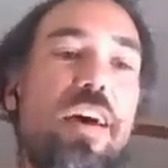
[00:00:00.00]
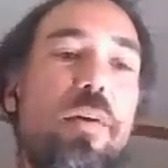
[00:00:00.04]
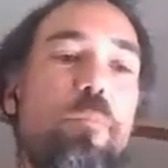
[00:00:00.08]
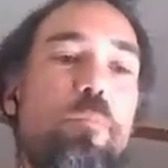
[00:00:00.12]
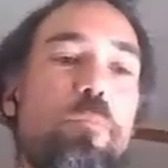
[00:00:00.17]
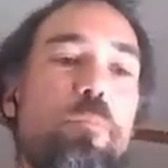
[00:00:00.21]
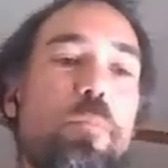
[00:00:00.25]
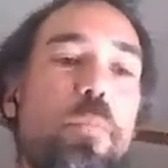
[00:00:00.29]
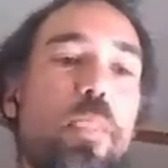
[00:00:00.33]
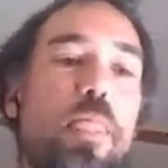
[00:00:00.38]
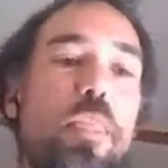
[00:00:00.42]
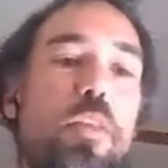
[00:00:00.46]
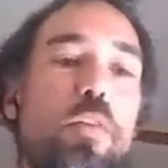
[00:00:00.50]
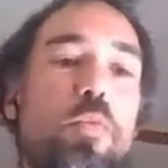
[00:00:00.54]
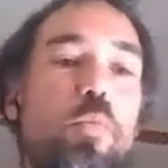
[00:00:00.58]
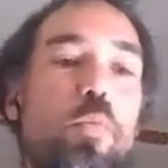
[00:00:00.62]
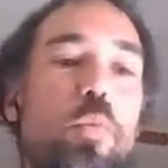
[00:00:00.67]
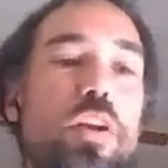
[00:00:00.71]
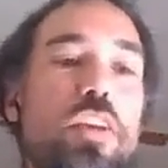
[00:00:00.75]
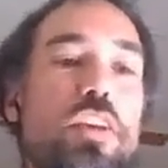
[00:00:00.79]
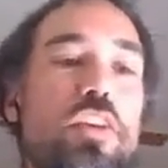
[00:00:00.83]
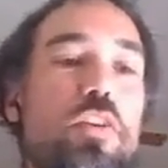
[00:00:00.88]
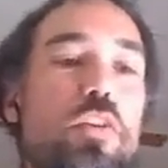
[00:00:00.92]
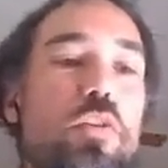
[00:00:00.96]
Um,
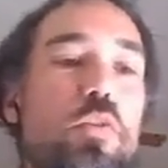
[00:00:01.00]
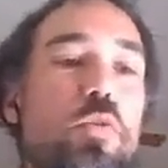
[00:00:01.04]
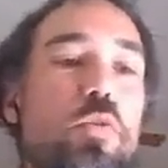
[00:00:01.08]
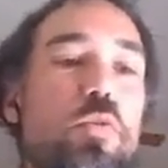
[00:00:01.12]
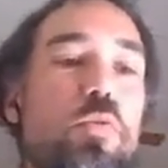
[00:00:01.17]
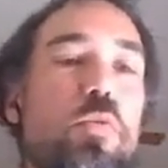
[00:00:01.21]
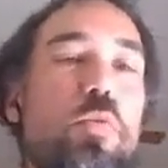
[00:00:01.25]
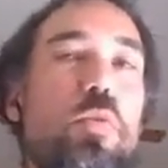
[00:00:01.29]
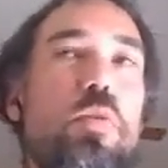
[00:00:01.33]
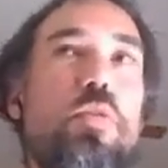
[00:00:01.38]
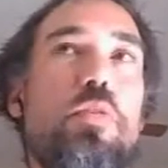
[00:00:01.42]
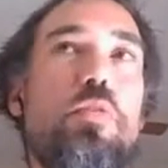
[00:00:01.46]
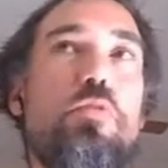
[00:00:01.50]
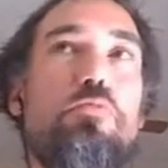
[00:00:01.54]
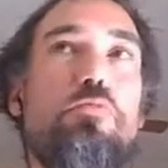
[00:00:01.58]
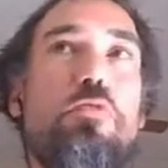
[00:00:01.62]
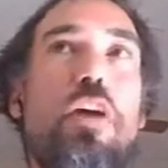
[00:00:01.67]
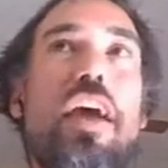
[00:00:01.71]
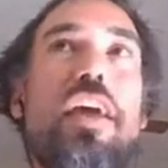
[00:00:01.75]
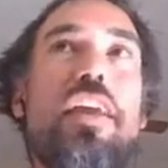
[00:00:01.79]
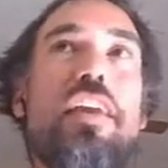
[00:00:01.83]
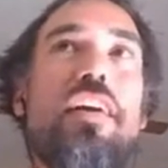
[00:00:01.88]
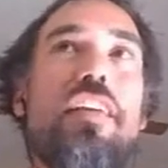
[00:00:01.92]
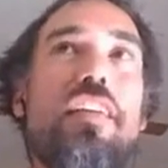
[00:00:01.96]
when you
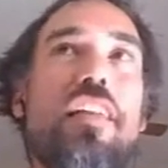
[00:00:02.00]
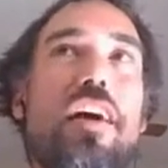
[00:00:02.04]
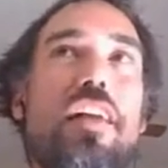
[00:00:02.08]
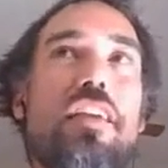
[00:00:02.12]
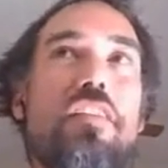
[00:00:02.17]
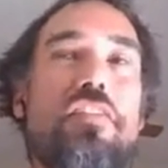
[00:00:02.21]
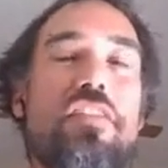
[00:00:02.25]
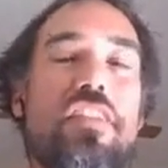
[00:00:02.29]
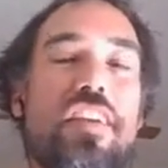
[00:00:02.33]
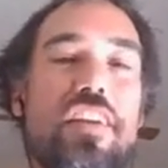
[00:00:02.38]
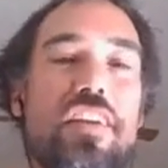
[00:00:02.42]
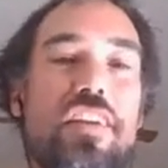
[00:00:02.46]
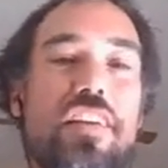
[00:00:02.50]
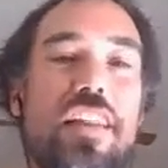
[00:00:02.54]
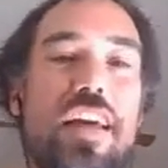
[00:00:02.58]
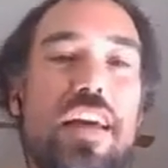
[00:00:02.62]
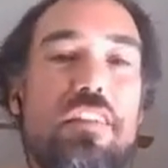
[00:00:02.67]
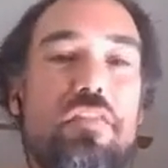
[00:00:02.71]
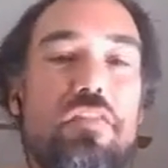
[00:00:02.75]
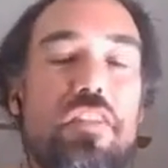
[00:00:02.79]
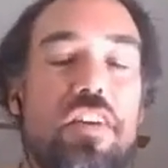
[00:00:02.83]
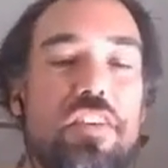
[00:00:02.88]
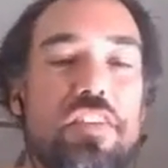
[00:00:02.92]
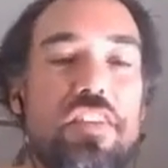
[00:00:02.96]
write a lot of single
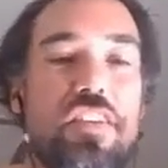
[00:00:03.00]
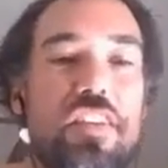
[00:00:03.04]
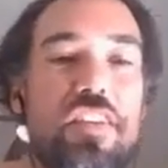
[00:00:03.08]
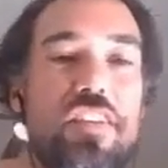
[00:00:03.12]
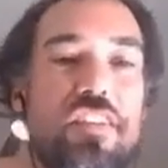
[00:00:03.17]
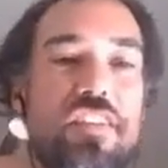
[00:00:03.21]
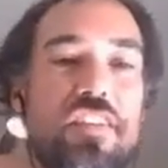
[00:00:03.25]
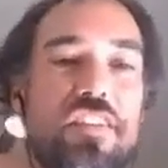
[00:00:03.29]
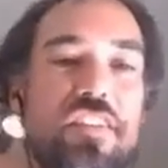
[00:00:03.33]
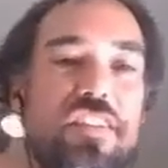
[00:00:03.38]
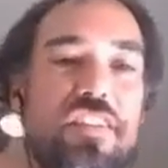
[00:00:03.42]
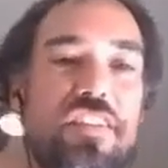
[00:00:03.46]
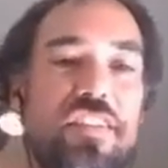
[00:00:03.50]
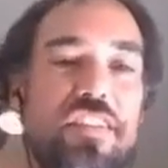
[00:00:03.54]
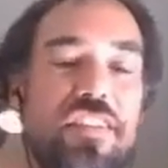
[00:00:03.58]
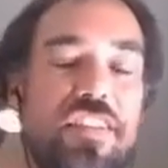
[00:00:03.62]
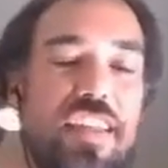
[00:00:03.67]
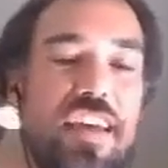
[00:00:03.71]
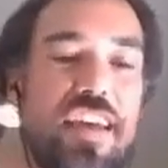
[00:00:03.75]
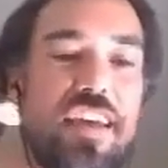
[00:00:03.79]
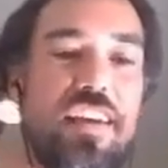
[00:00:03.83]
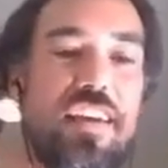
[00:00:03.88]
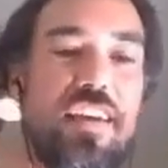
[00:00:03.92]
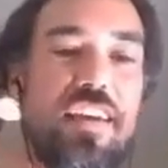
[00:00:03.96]
line
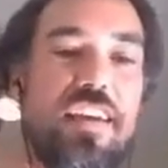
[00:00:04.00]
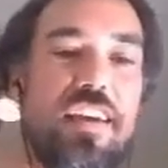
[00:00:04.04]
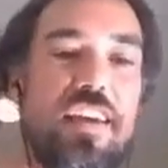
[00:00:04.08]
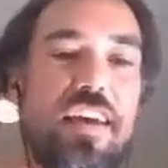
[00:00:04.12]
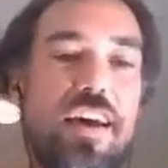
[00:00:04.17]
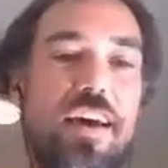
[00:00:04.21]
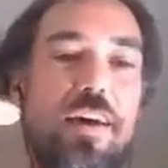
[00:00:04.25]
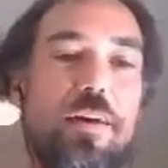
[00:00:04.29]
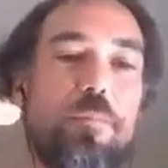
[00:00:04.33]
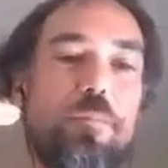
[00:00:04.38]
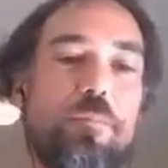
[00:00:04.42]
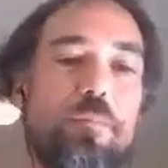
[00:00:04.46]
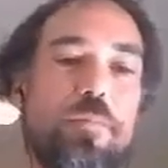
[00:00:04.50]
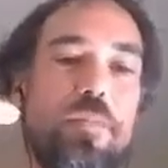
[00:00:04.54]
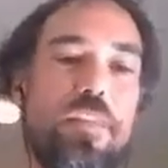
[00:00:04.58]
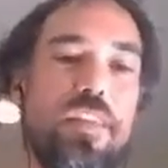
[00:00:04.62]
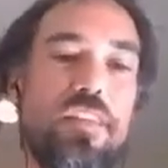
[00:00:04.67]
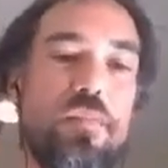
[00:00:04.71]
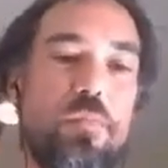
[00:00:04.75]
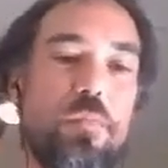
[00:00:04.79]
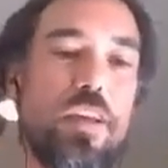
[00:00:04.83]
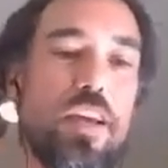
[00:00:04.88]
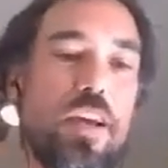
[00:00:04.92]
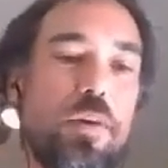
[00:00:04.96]
functions, then um,
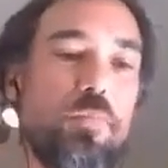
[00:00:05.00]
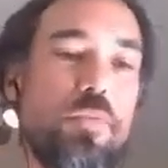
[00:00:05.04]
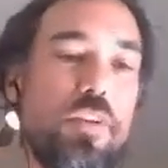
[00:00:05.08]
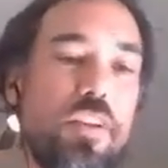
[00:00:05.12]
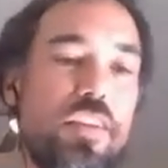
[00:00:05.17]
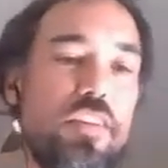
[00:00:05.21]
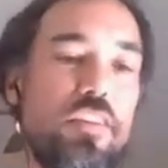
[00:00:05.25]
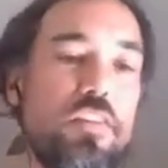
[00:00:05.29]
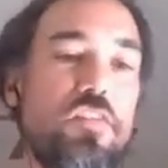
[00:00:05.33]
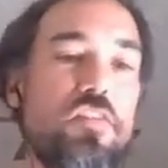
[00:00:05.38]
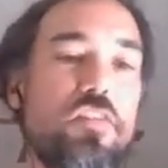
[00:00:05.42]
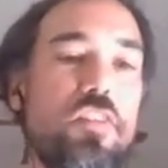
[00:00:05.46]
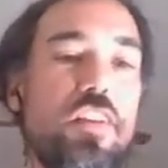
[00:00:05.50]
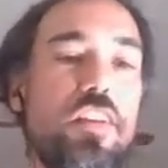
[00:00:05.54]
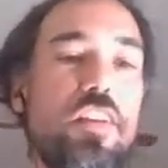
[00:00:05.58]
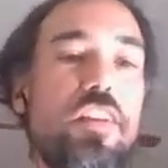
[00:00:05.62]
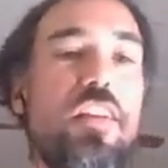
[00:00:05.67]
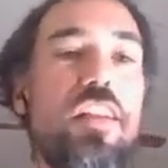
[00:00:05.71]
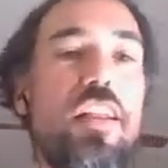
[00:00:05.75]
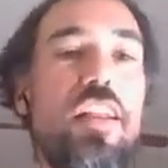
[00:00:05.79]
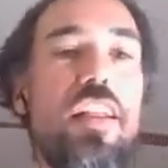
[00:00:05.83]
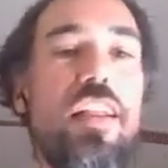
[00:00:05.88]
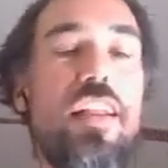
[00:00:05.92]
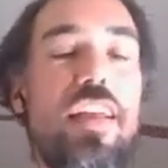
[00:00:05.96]
these become really
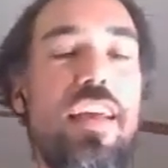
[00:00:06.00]
useful.